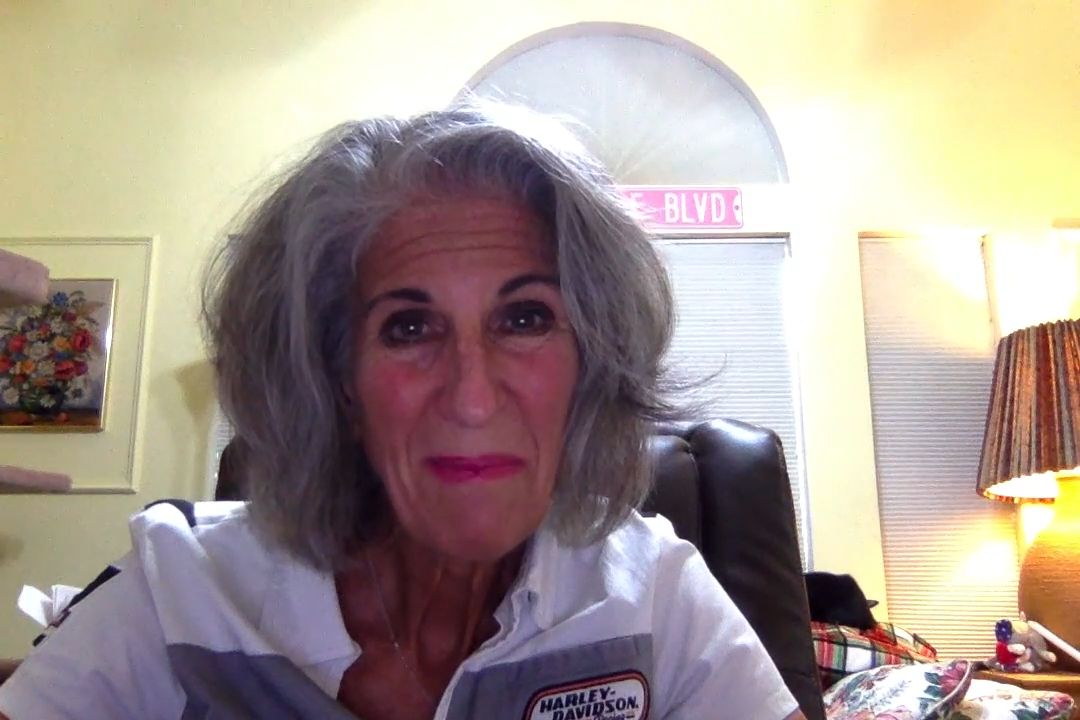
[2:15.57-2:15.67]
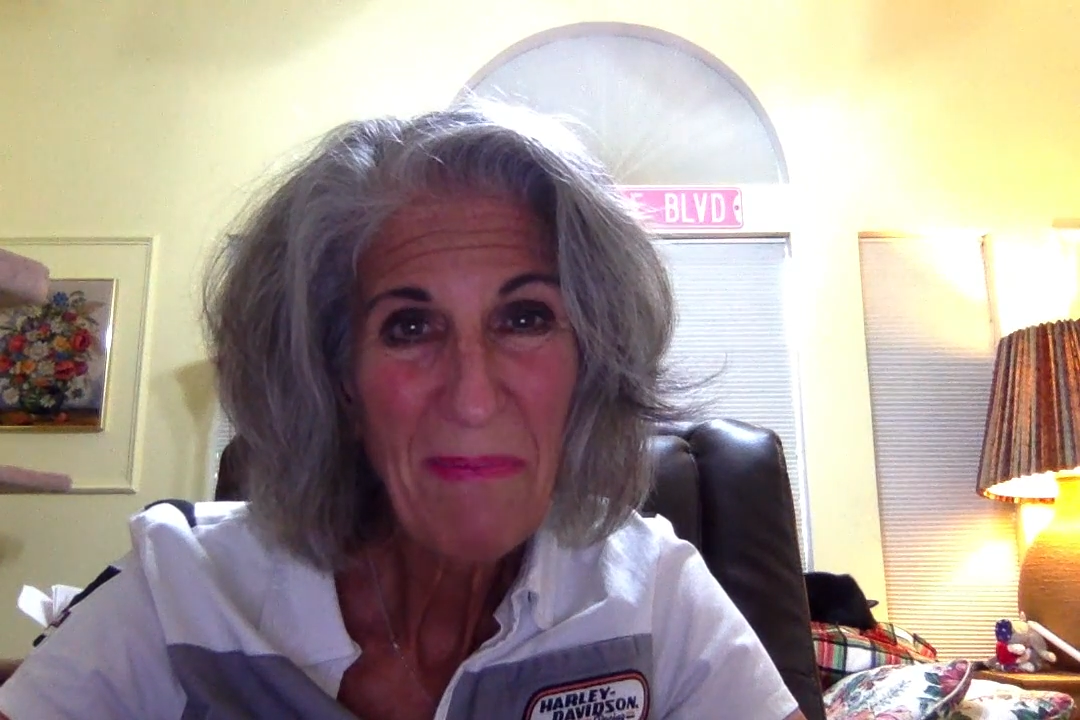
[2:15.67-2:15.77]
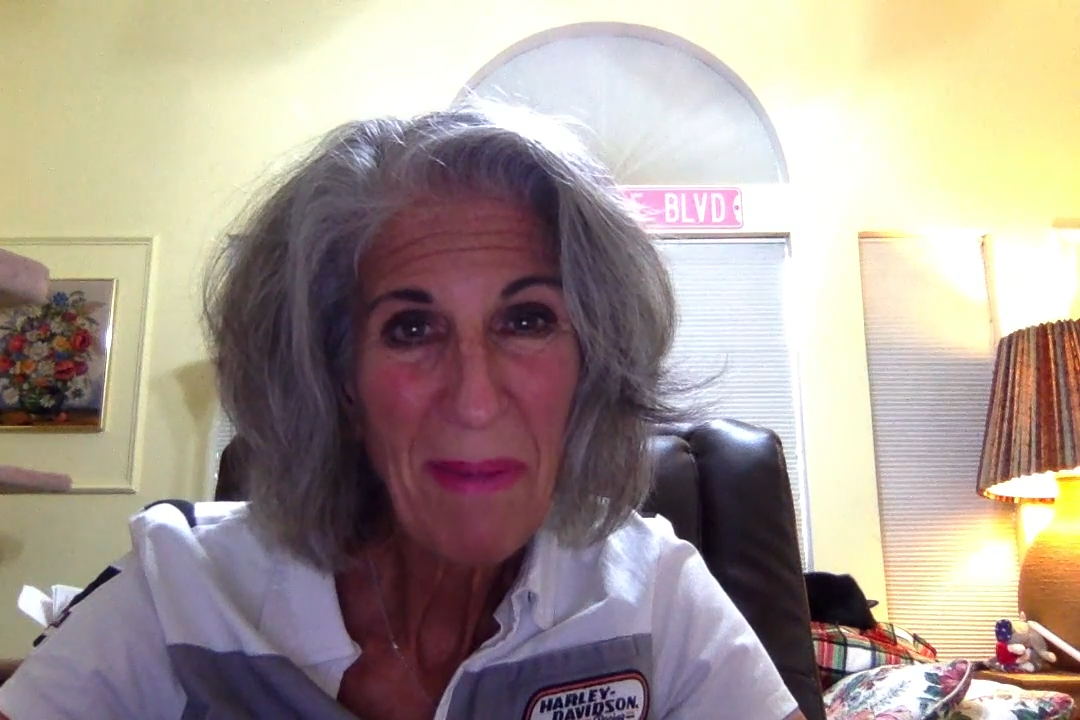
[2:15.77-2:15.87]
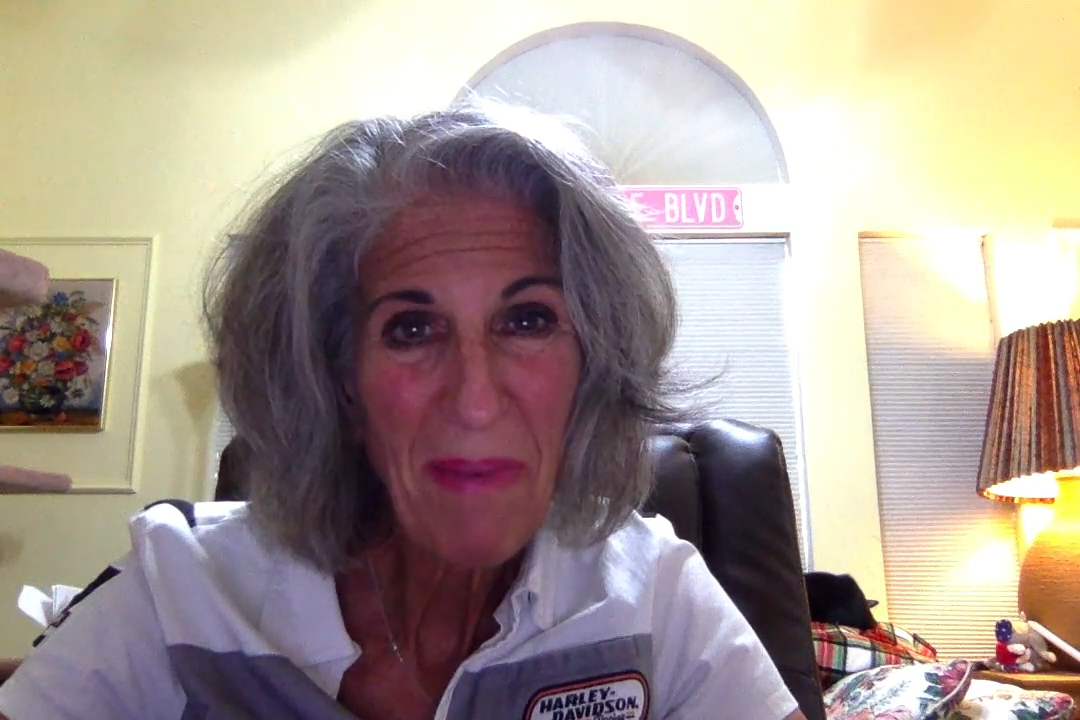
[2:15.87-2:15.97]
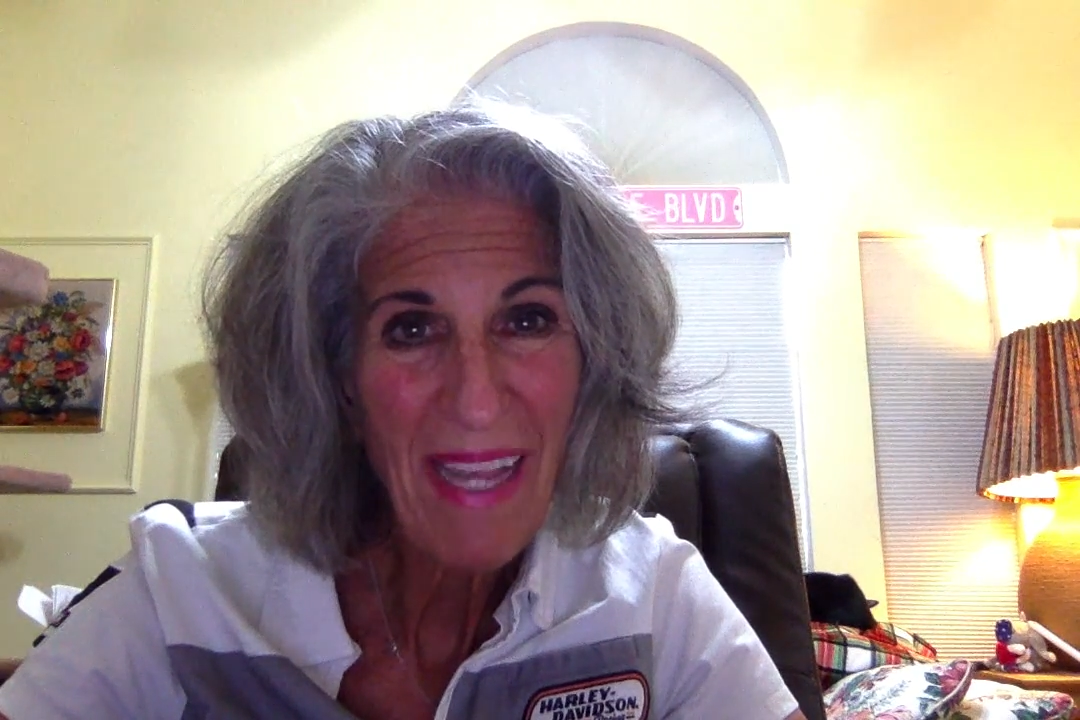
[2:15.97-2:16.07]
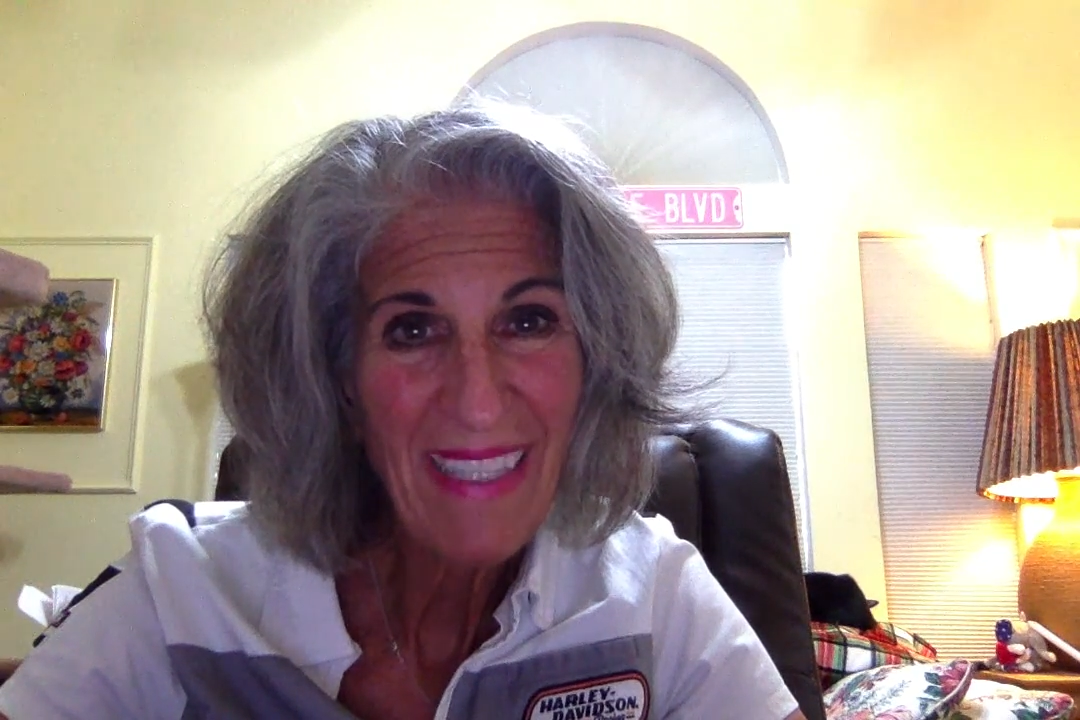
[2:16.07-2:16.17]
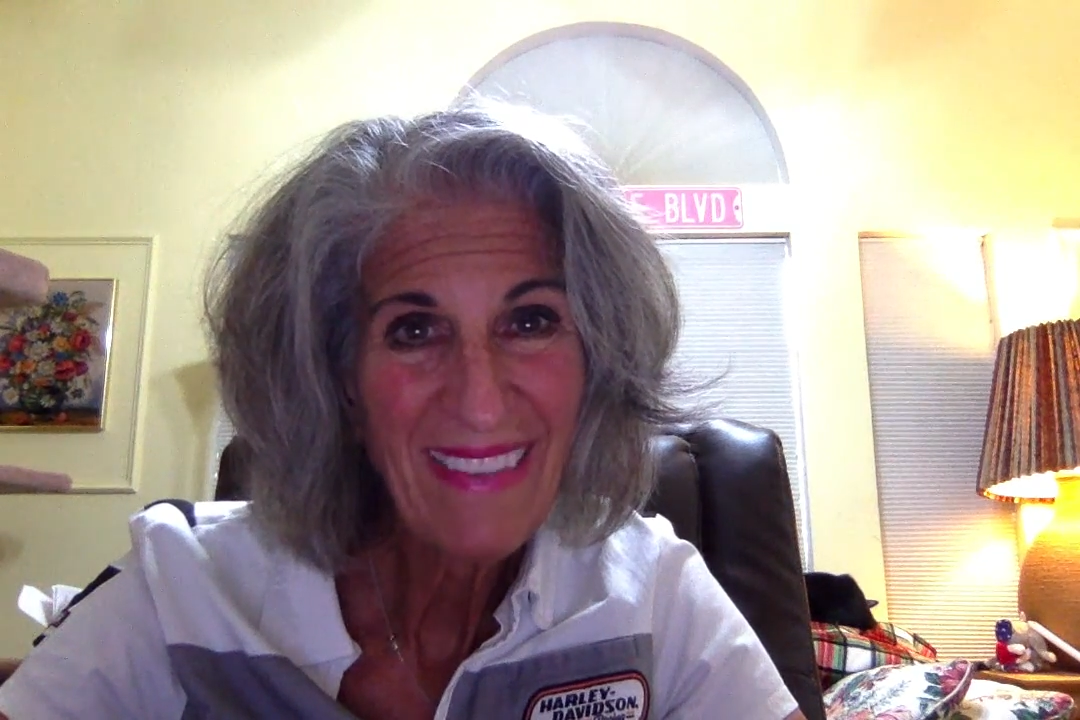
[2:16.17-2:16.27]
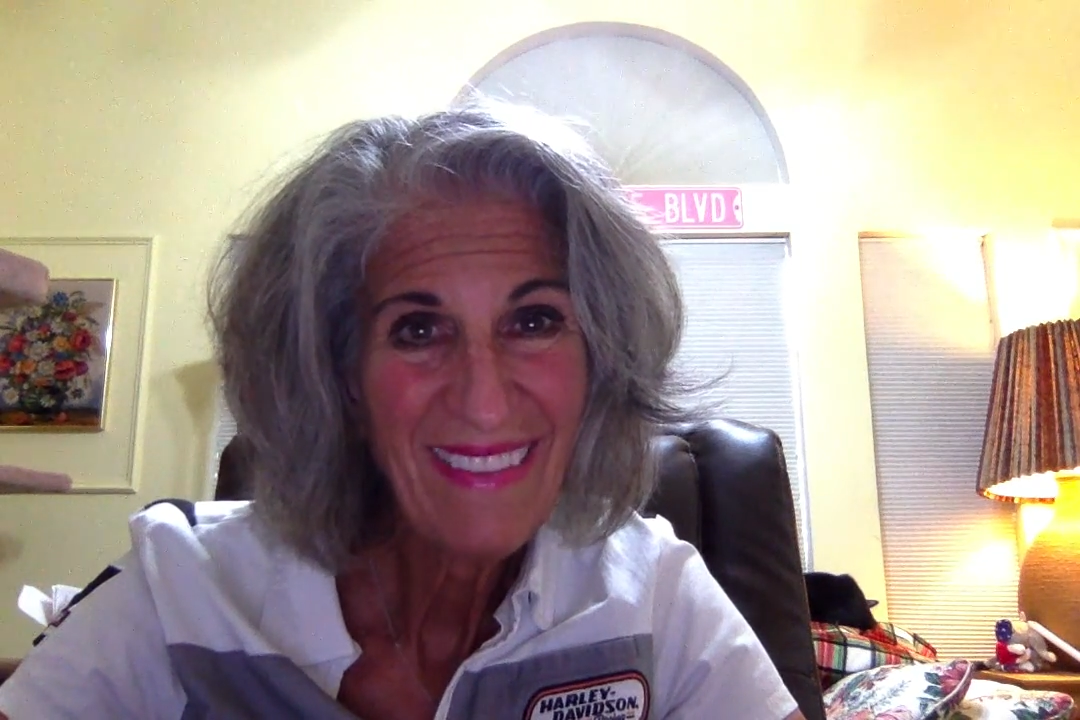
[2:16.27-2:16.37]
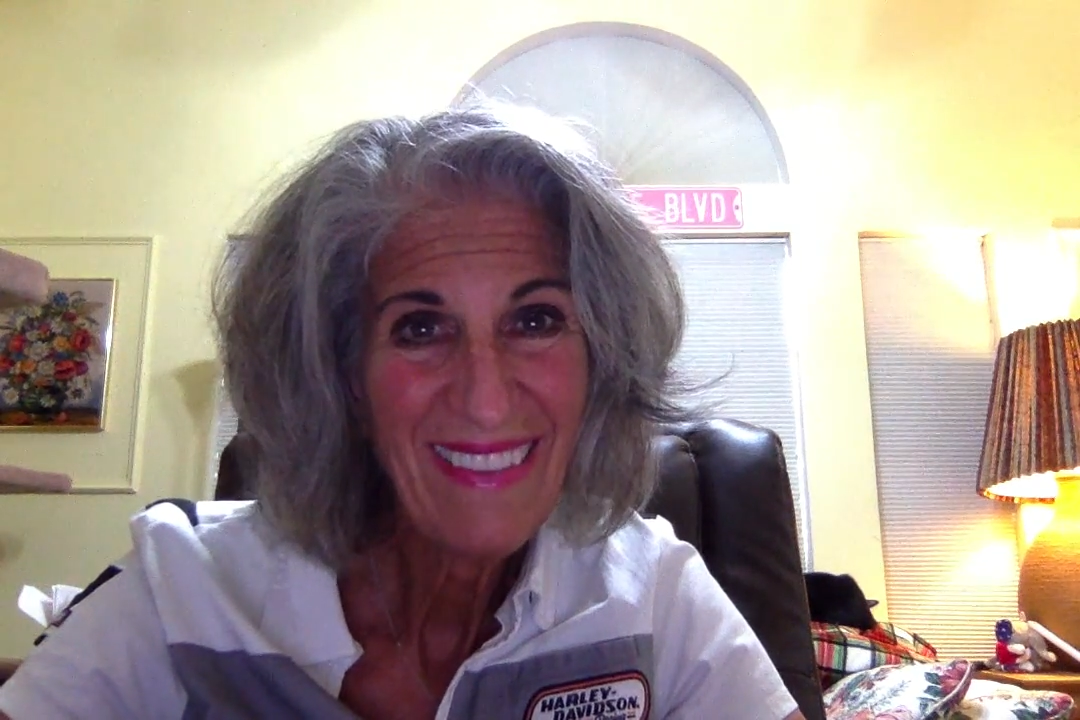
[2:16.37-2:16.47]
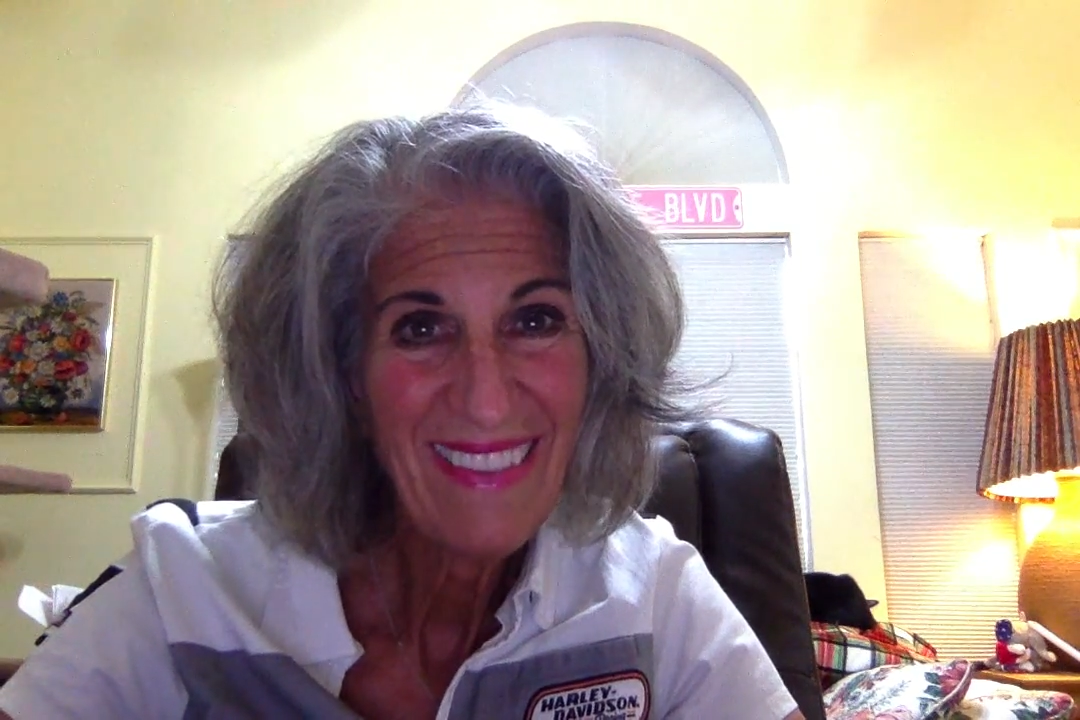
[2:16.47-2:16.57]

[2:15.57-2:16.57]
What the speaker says: Bye-bye.